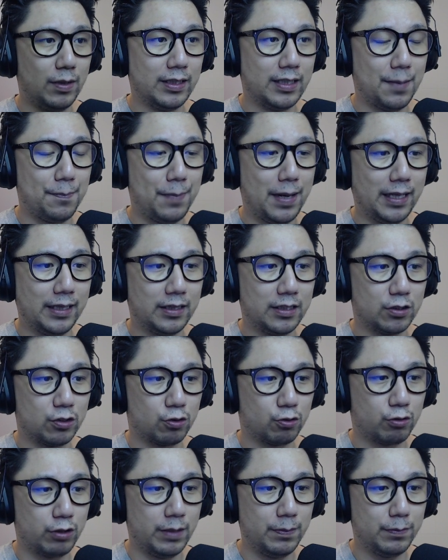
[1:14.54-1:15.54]
that made the
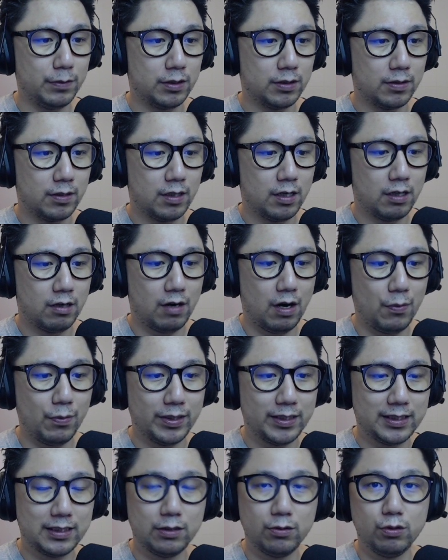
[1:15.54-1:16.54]
script. All right, we
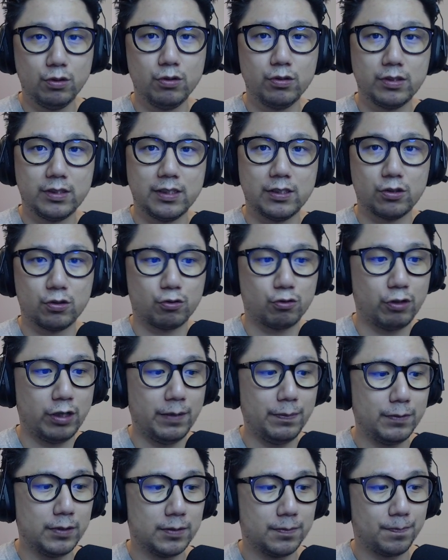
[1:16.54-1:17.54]
still use this
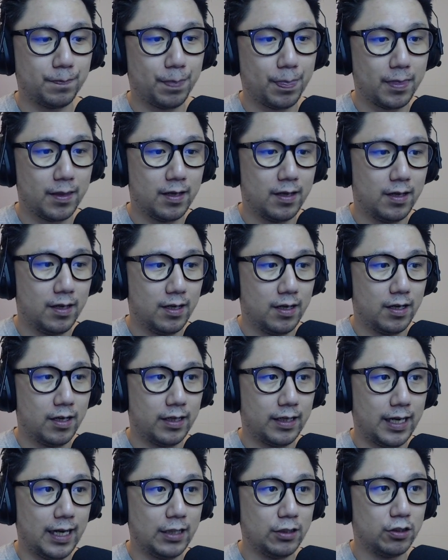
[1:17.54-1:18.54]
script.
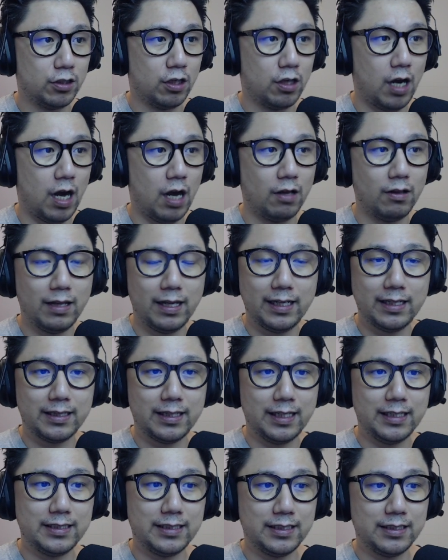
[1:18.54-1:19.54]
Okay, so I'll link
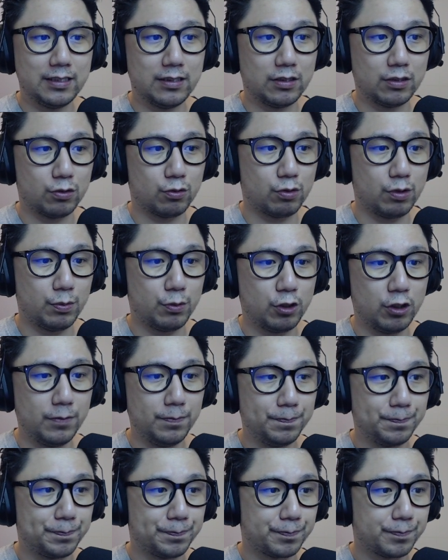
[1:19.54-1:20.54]
these in the description.
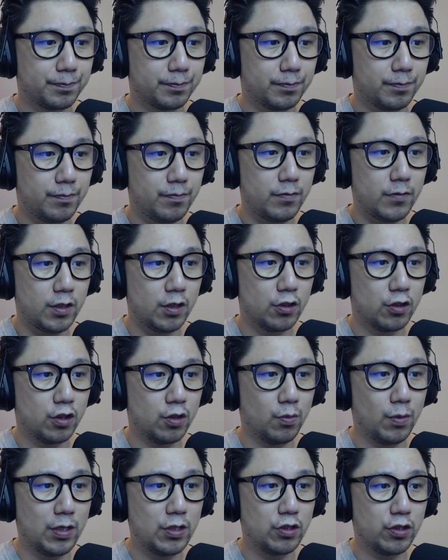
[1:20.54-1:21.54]
So
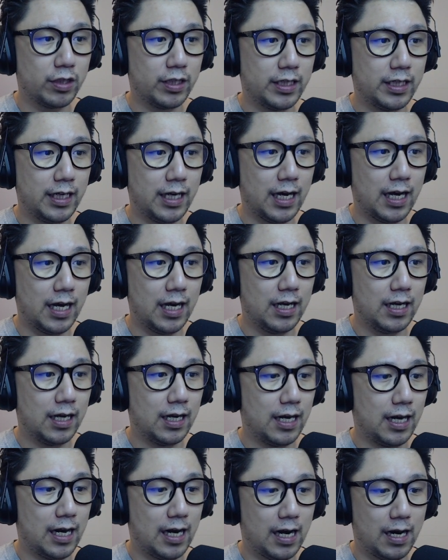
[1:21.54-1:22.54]
once you're here,
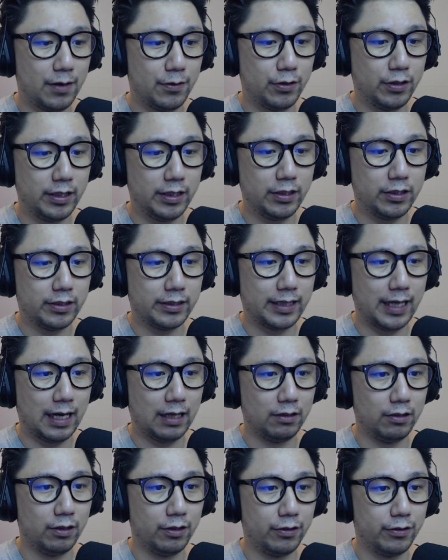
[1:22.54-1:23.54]
uh, you need to
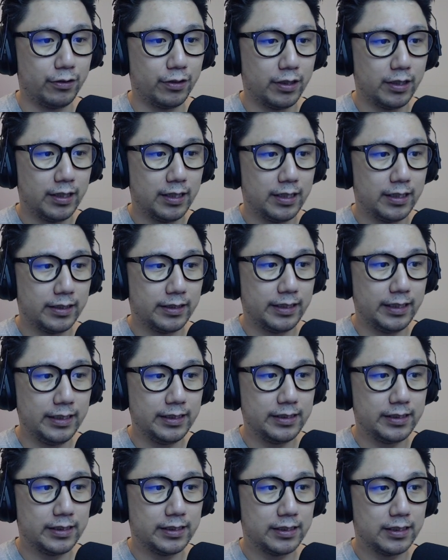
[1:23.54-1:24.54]
download
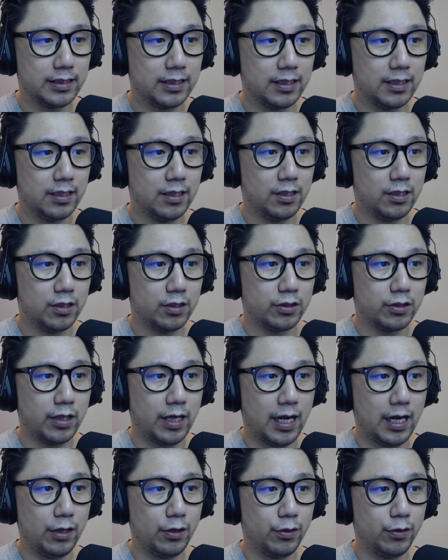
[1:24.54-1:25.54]
this. So
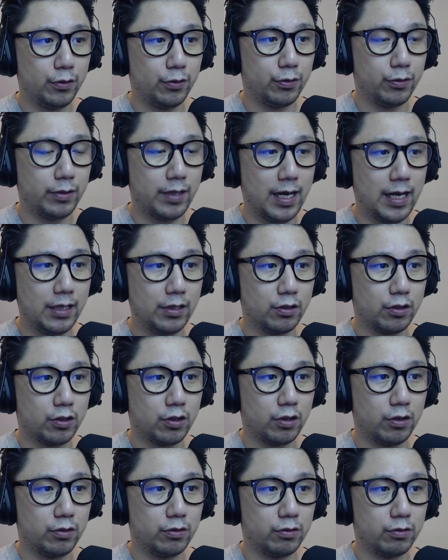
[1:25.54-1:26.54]
how do you do that?
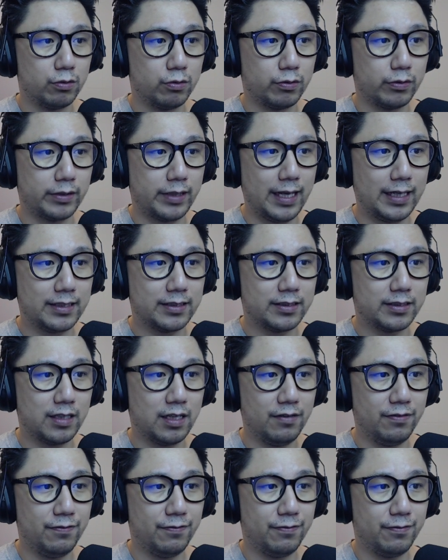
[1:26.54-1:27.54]
Go to deck
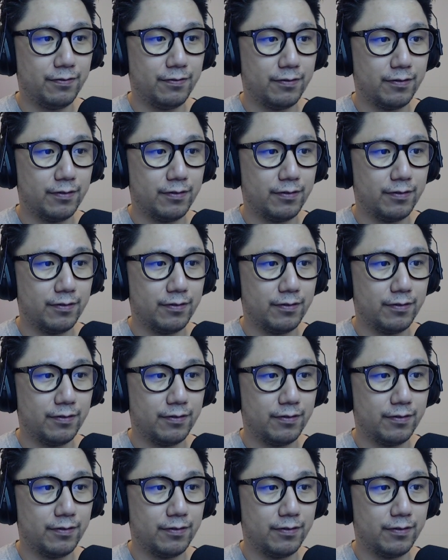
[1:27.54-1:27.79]
stuff,